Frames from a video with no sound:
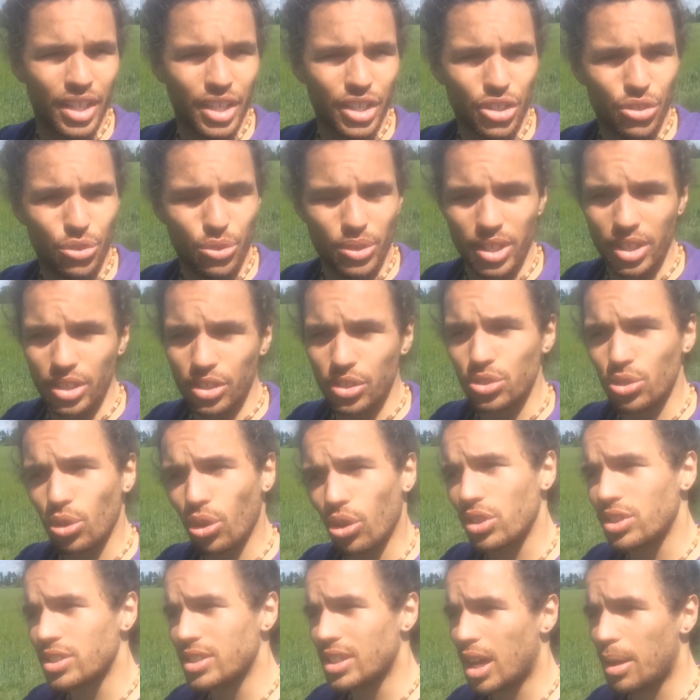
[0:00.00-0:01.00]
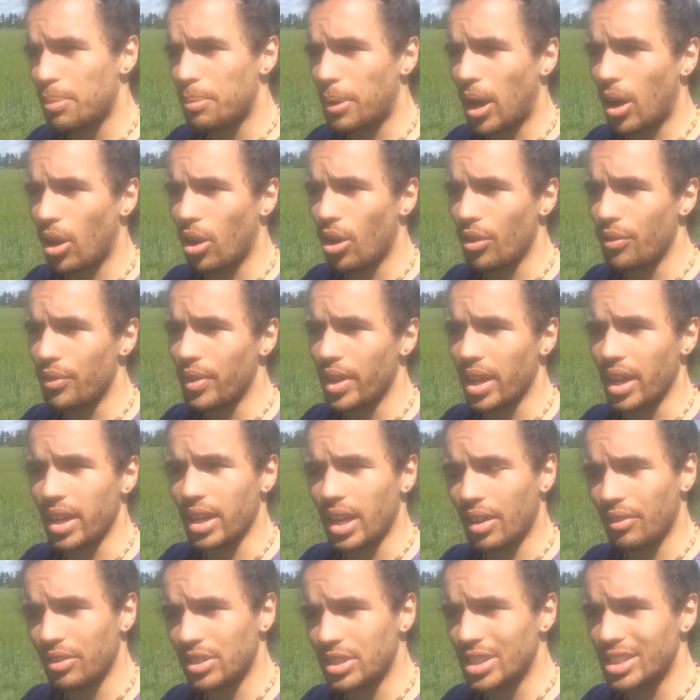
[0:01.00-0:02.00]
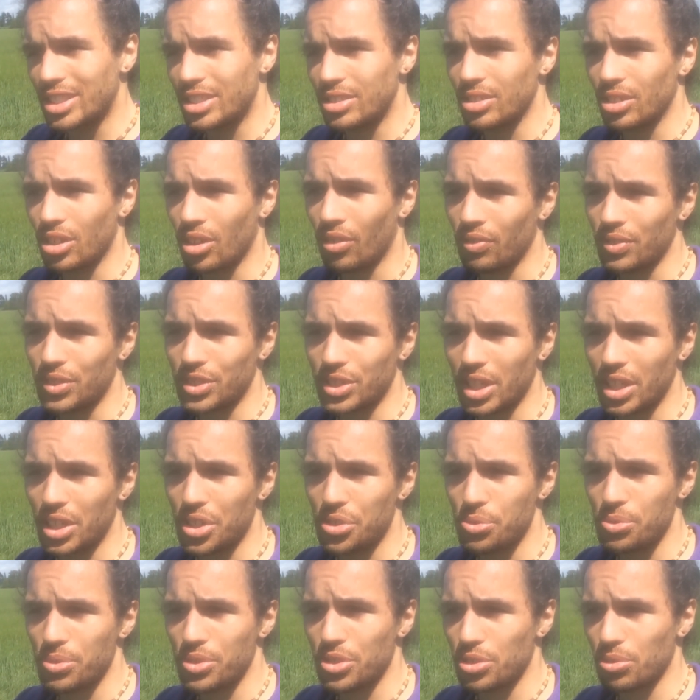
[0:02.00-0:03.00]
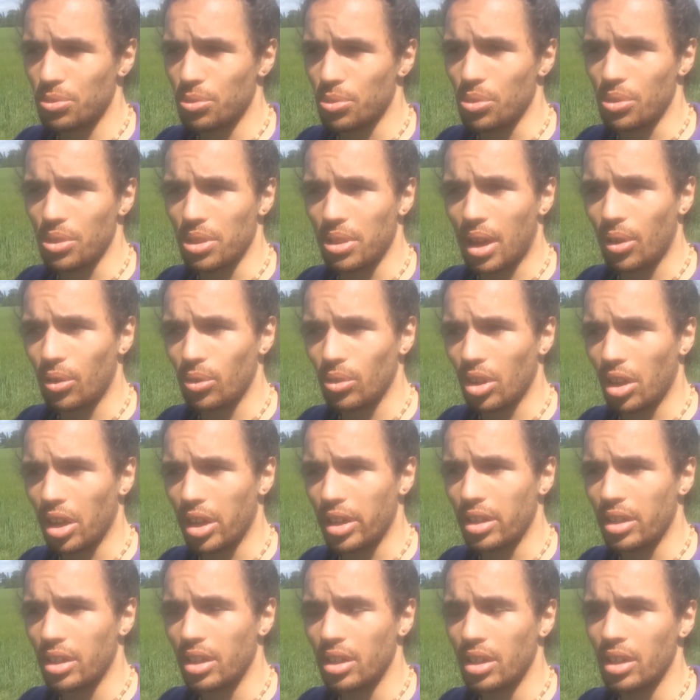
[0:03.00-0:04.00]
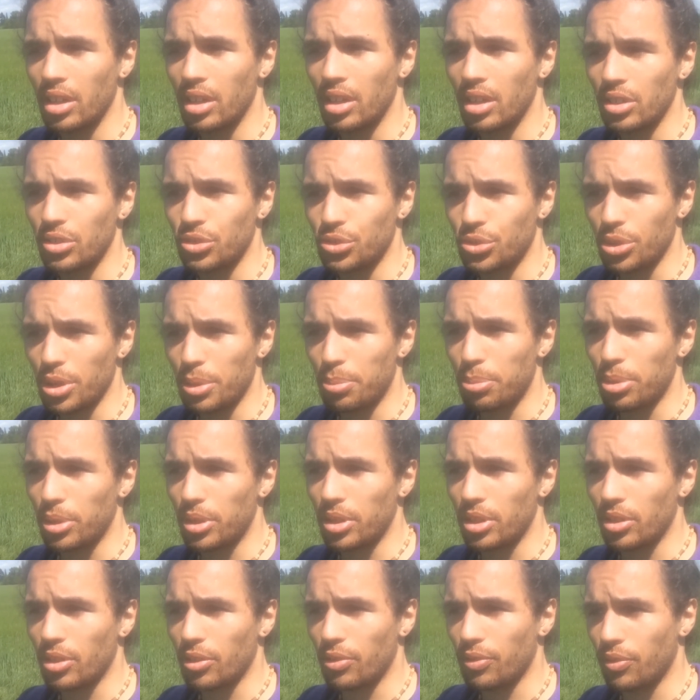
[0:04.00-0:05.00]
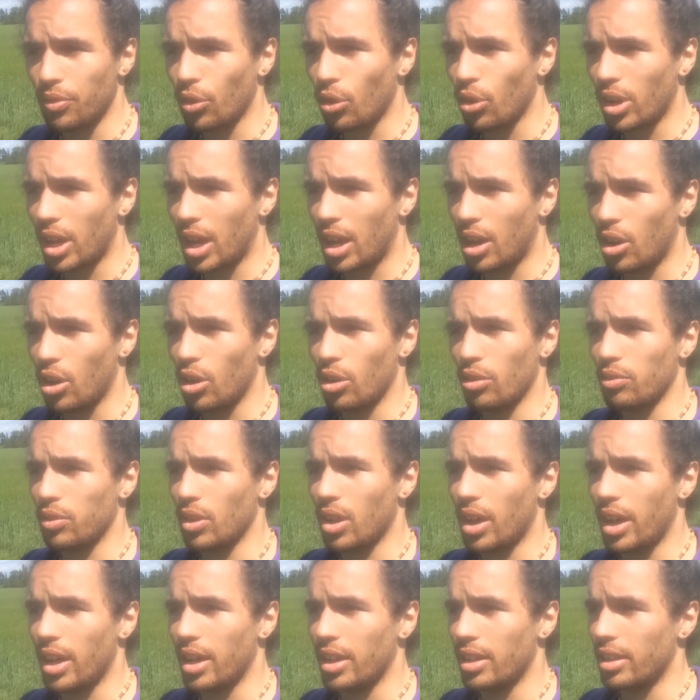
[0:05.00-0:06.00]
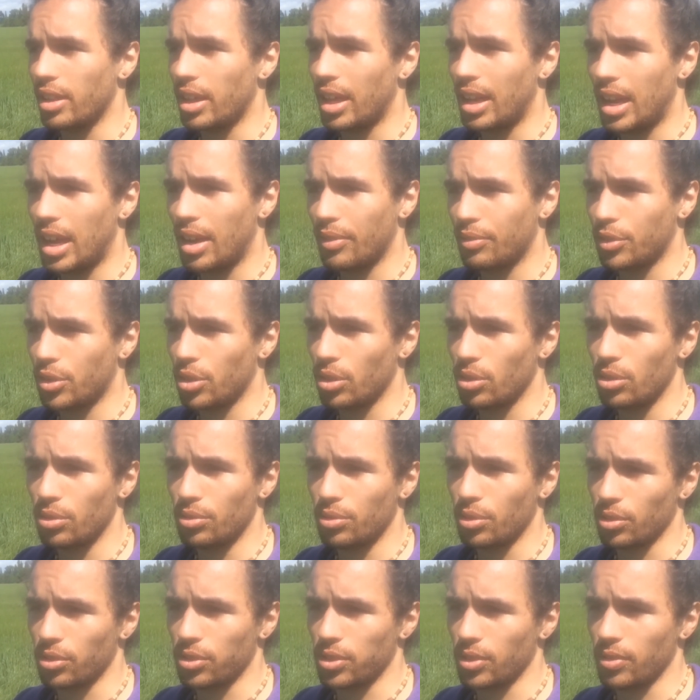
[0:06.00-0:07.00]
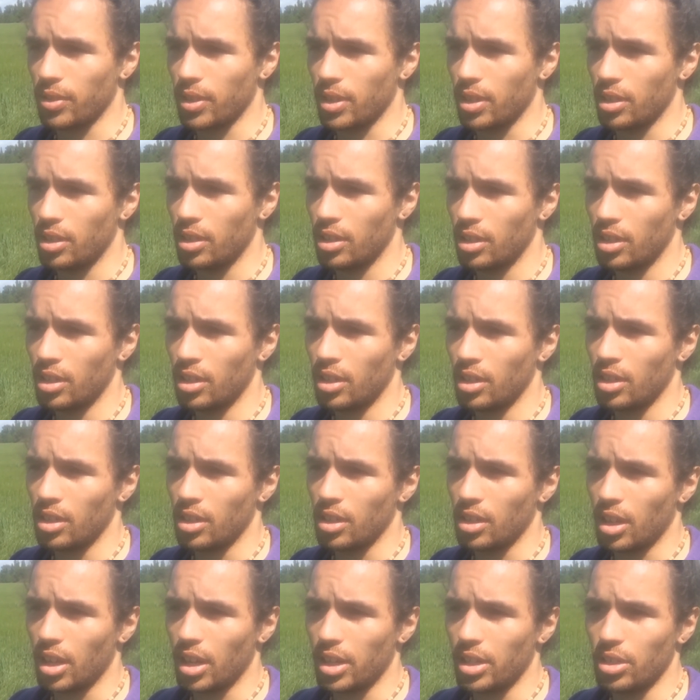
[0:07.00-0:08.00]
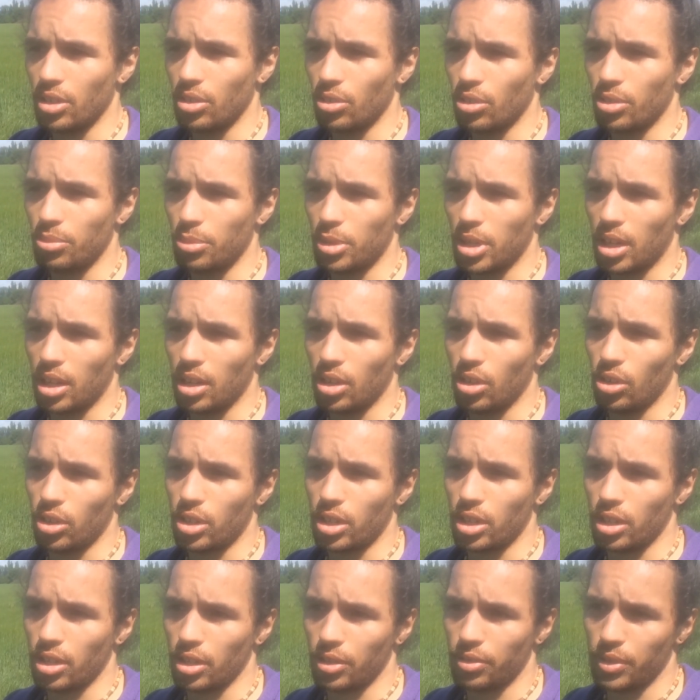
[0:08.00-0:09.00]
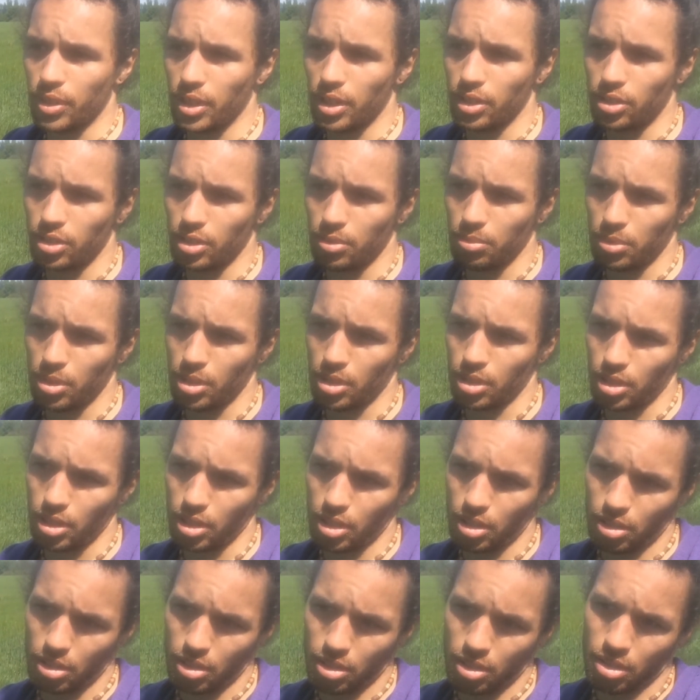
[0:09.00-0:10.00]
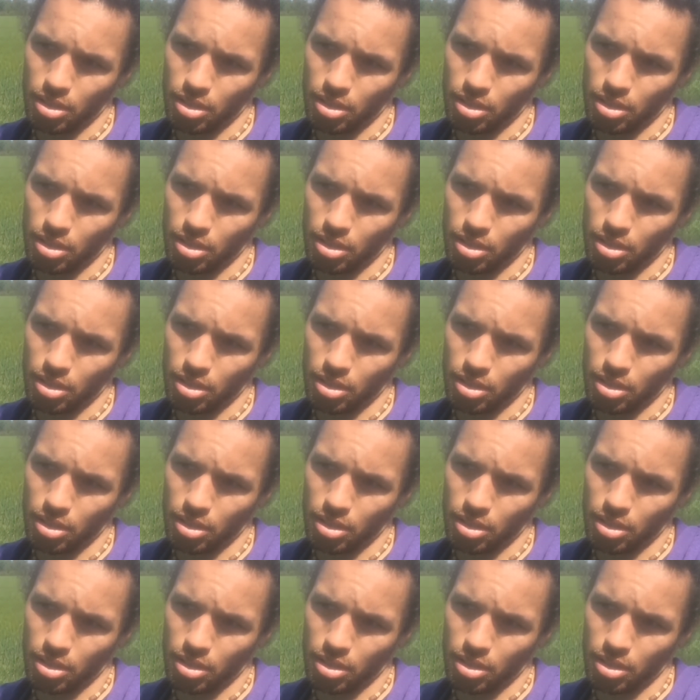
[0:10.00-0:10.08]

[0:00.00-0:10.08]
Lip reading: you can sort of snap out of it and have a decent conversation with someone without like tripping the fuck out of like their left tooth or something. Like you don't want to be like looking at the face and then being like,